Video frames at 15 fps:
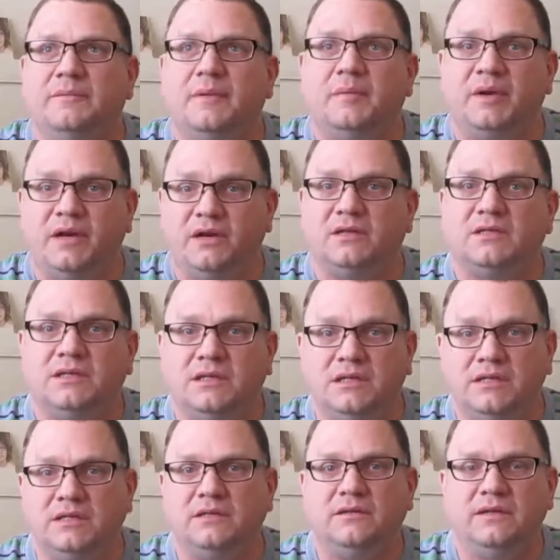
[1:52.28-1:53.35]

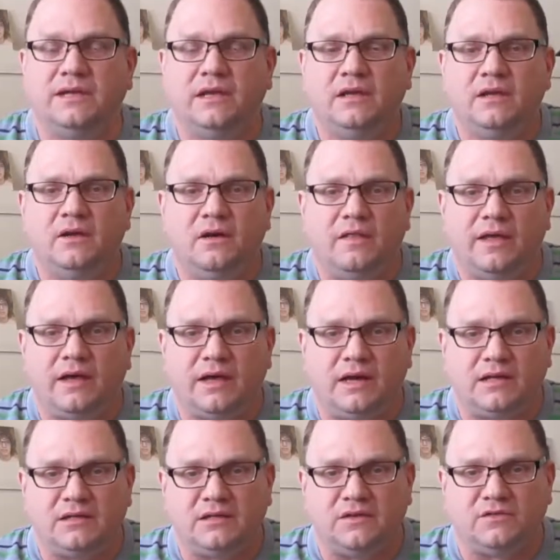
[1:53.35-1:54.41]
appearances and all that
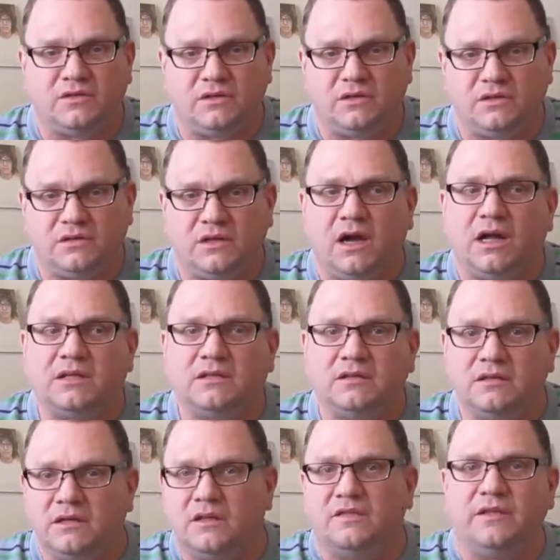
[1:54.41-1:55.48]
kind of stuff. So there's lots
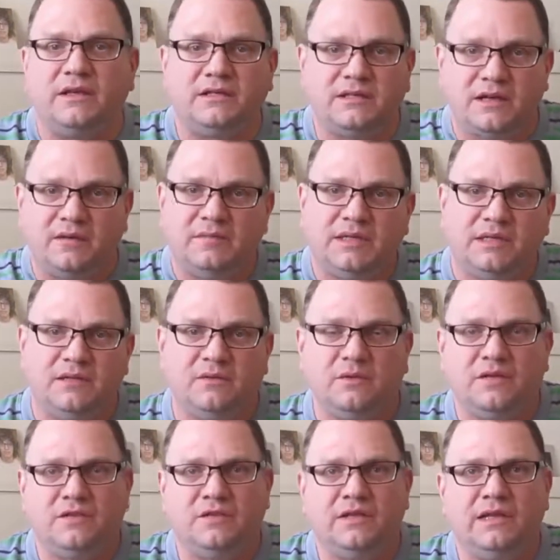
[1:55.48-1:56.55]
of little things that I'm dealing
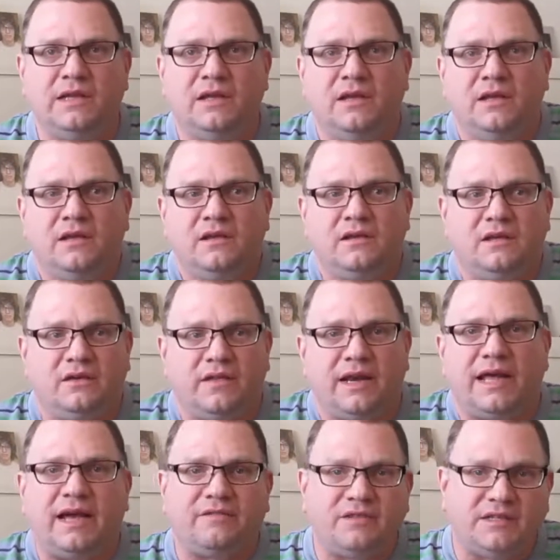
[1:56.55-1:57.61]
with,
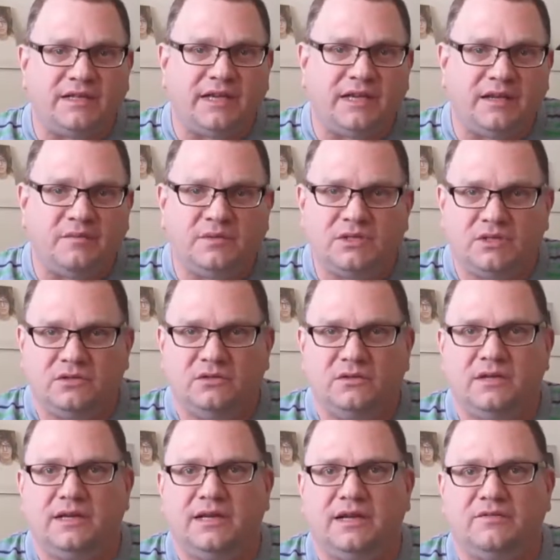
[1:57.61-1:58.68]
that I have to take him to,
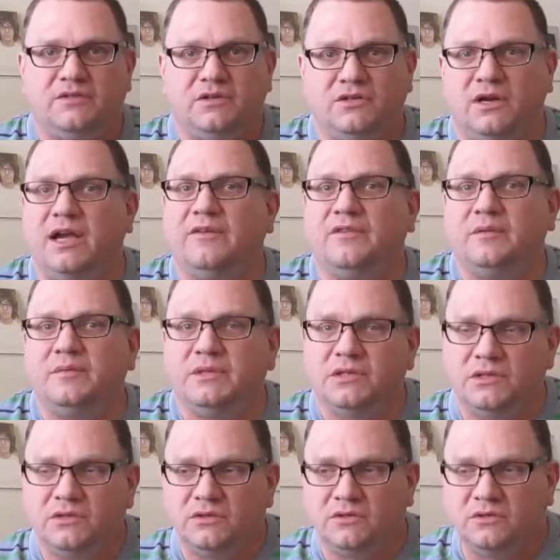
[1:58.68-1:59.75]
that I have to drive him
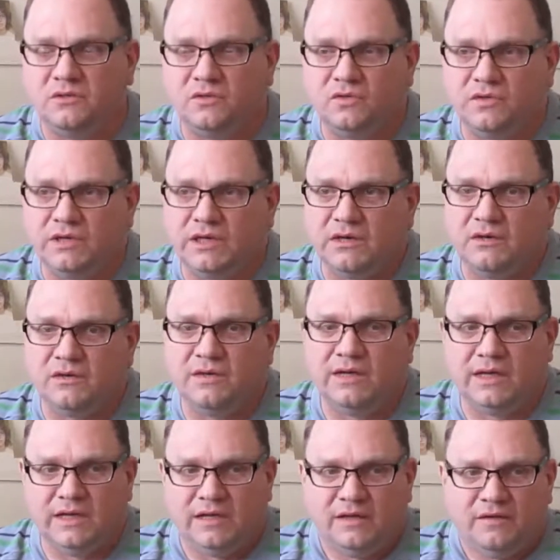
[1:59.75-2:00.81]
to,
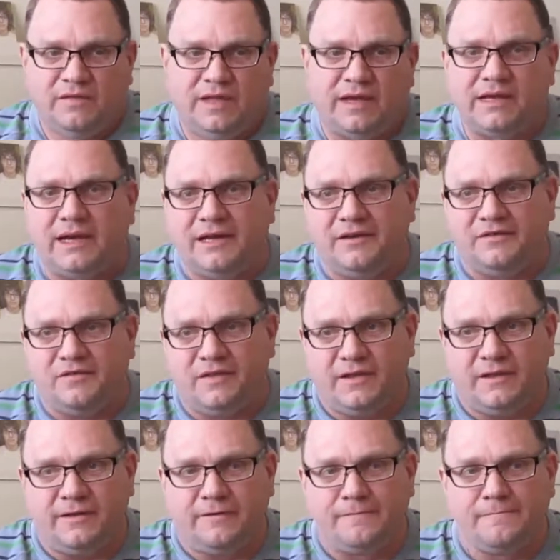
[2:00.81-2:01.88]
that kind of
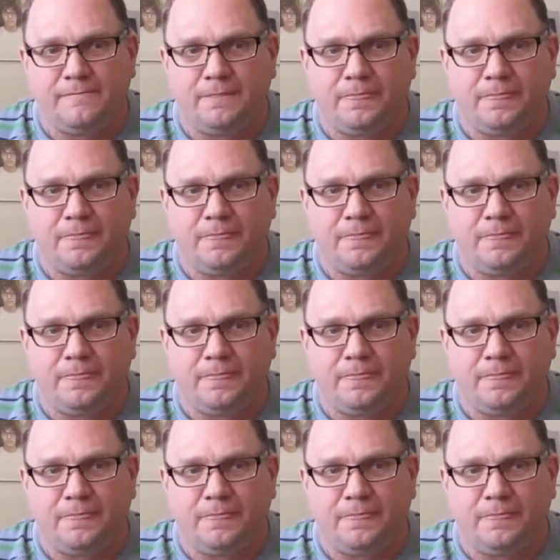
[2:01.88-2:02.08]
thing.